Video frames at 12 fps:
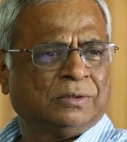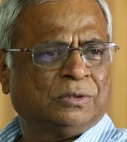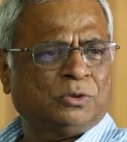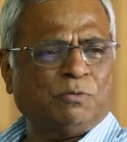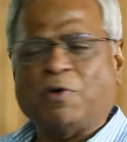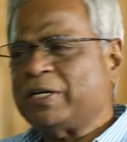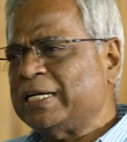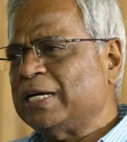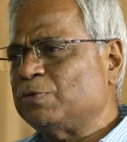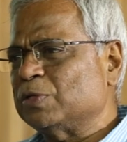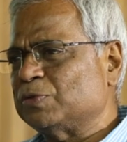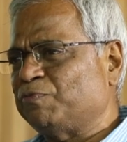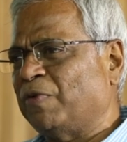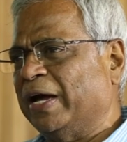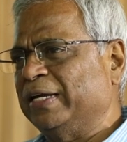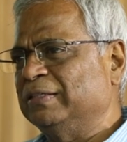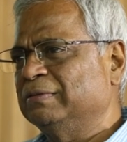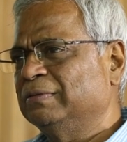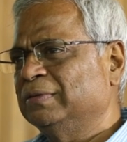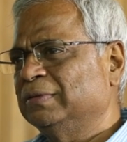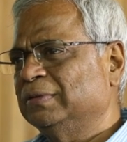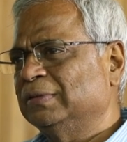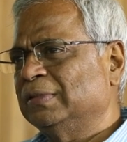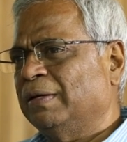So, 48 was fine,
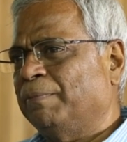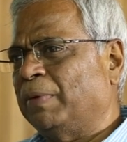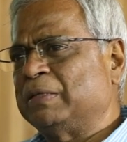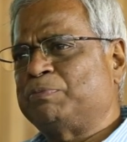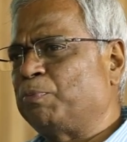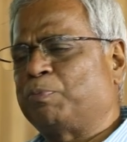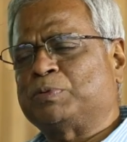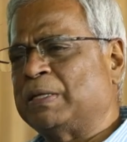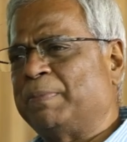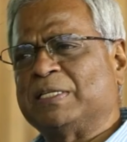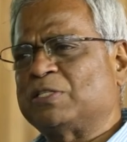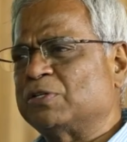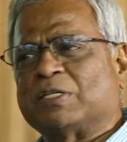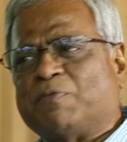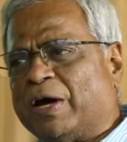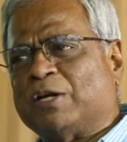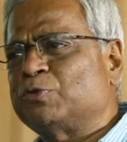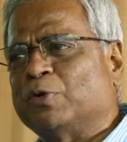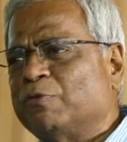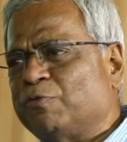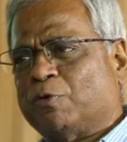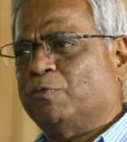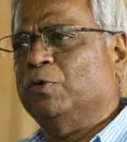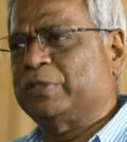but somebody sort of say, why not
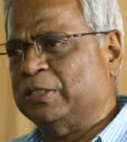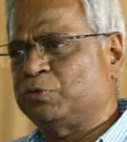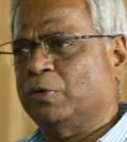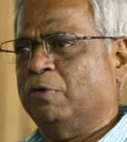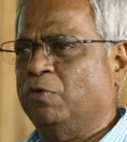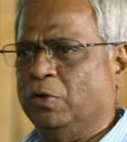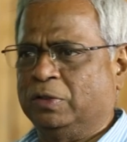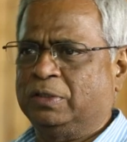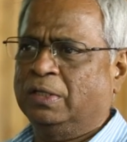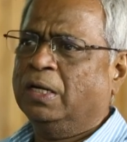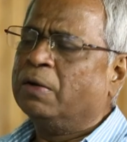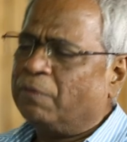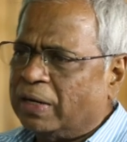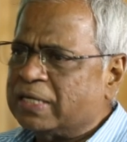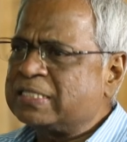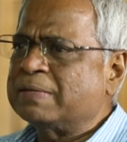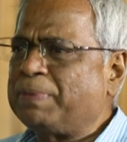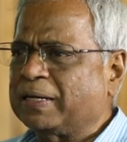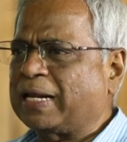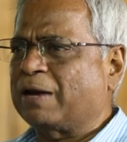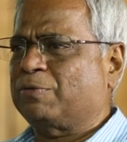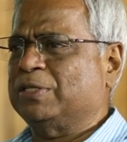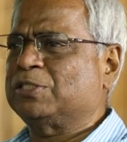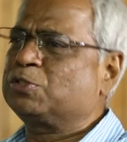24 volt and 12 volt? Well, a simple
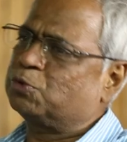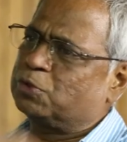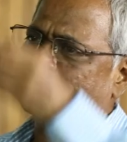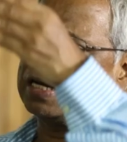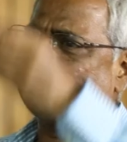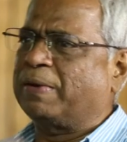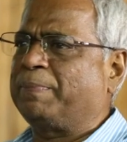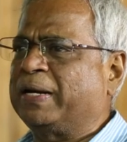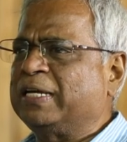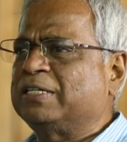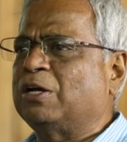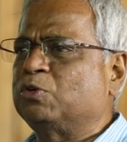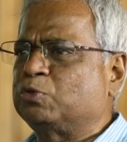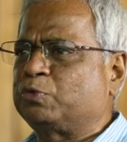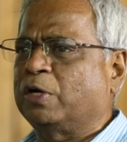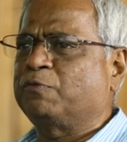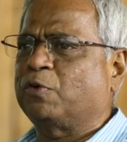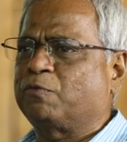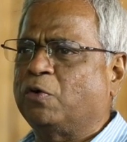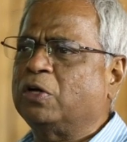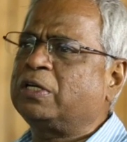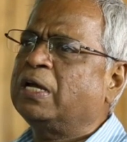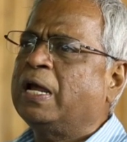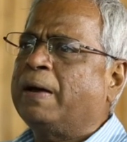calculation shows that if I bring it down to 24
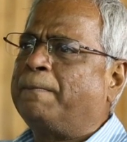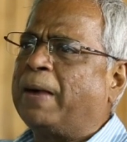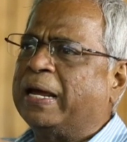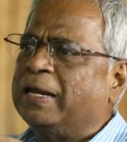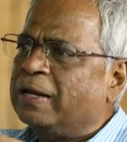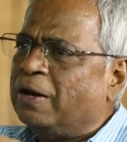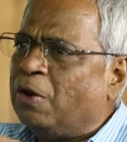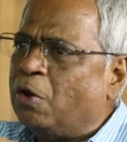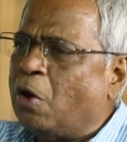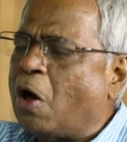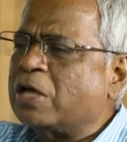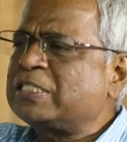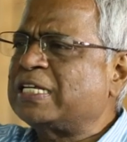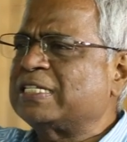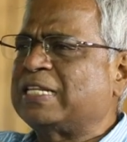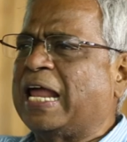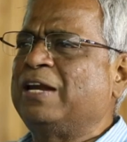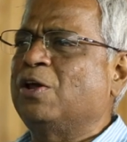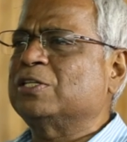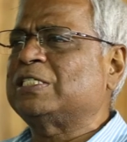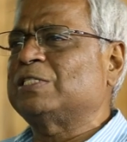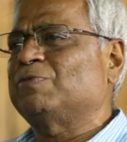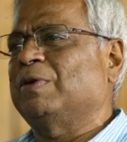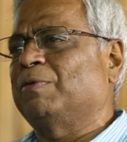volt, my losses, line
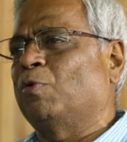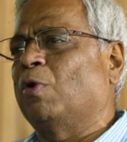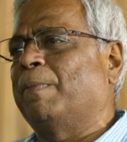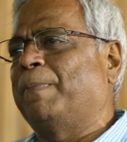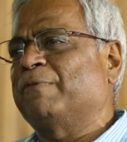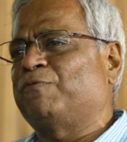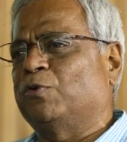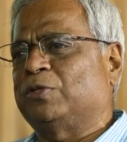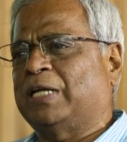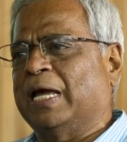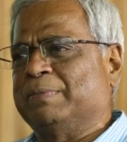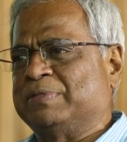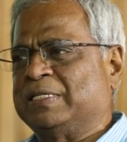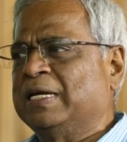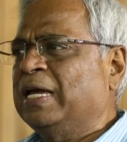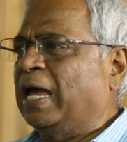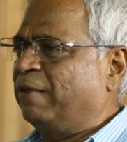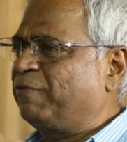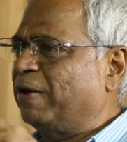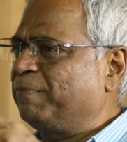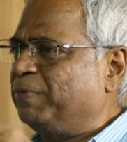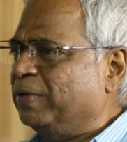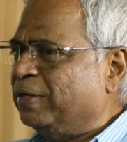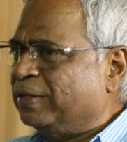losses will go up by 4 times, and if
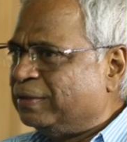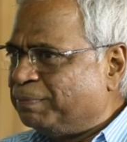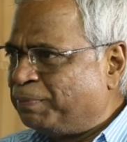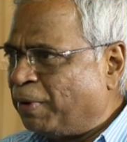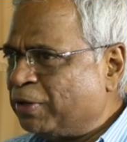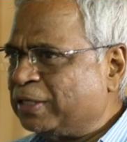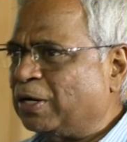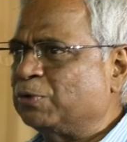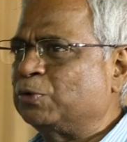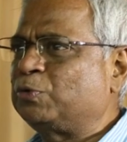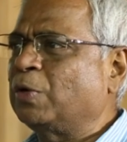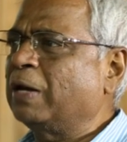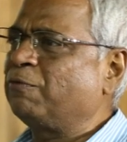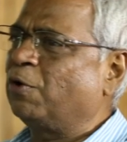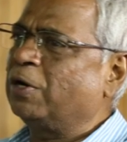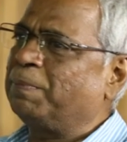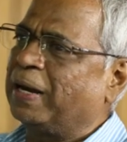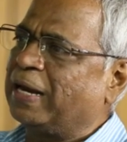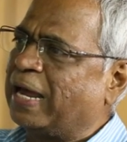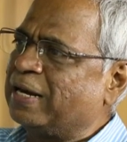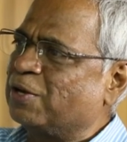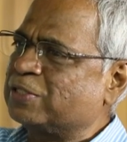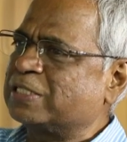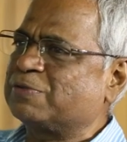I brought it down to 12 volt, my line
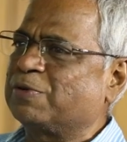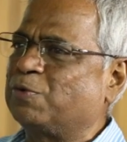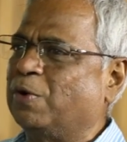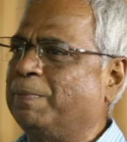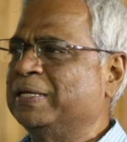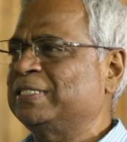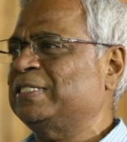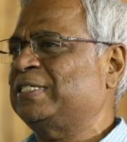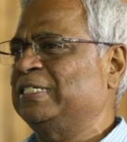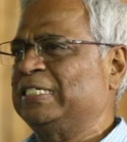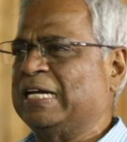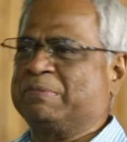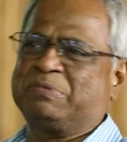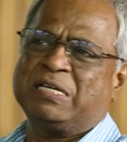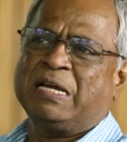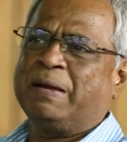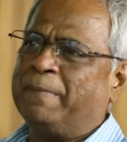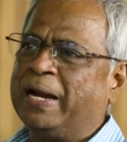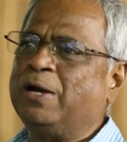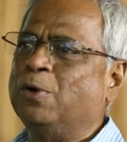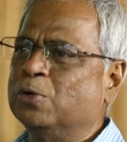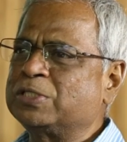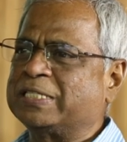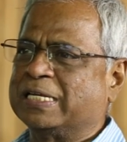losses will go up by 16 times. Made
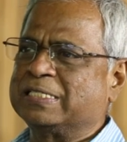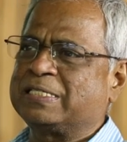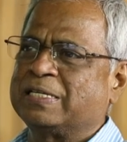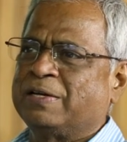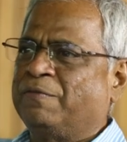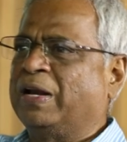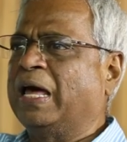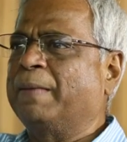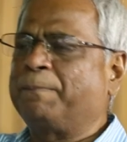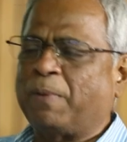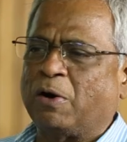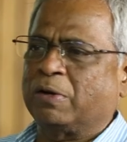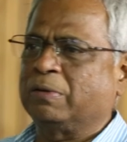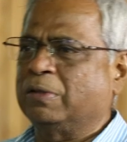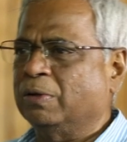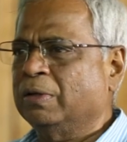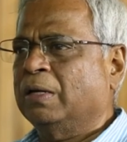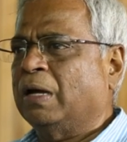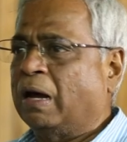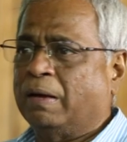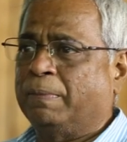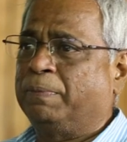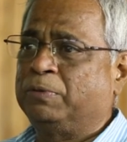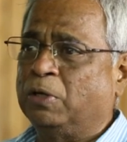no sense when I am powering the
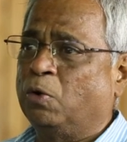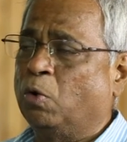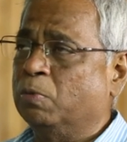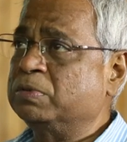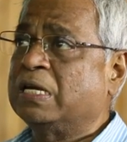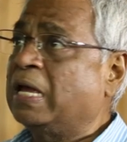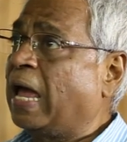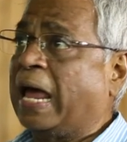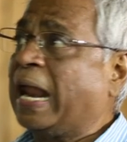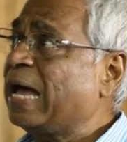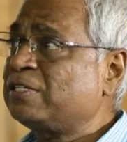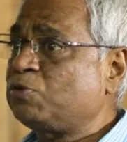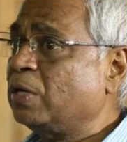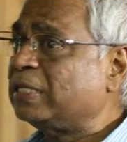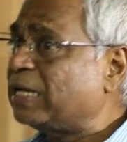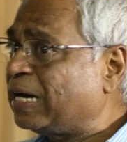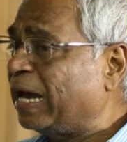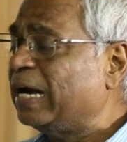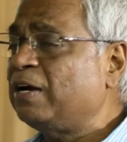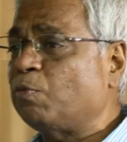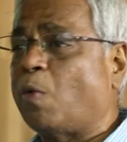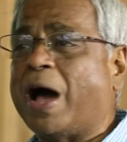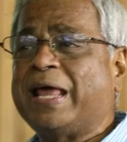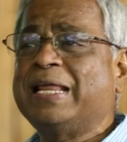homes, and actually the current
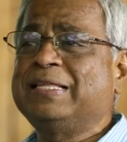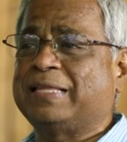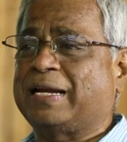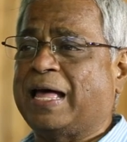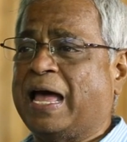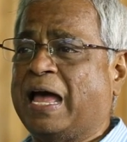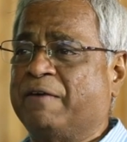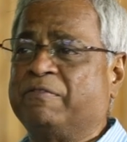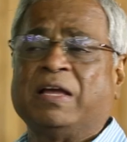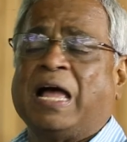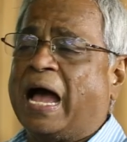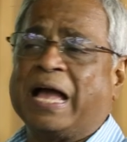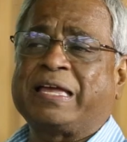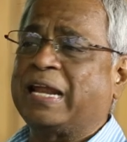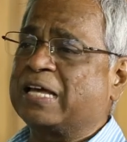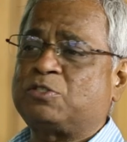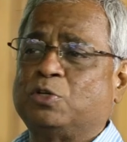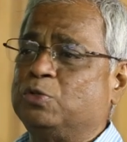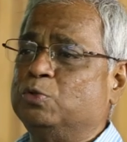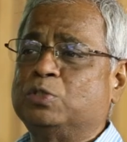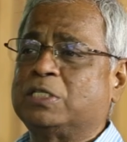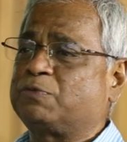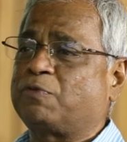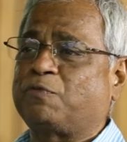wiring that I have, I can actually
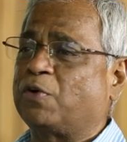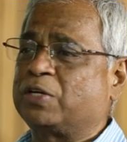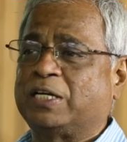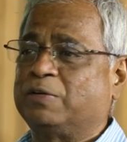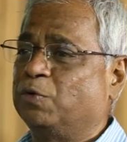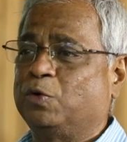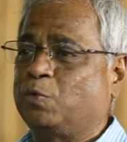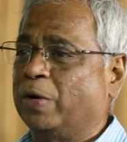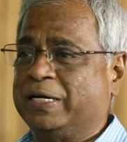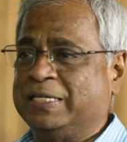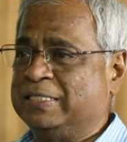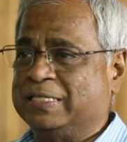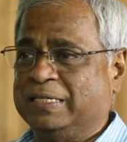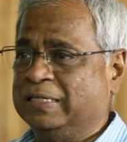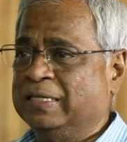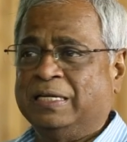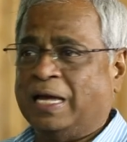use it for 48 volt quite easily.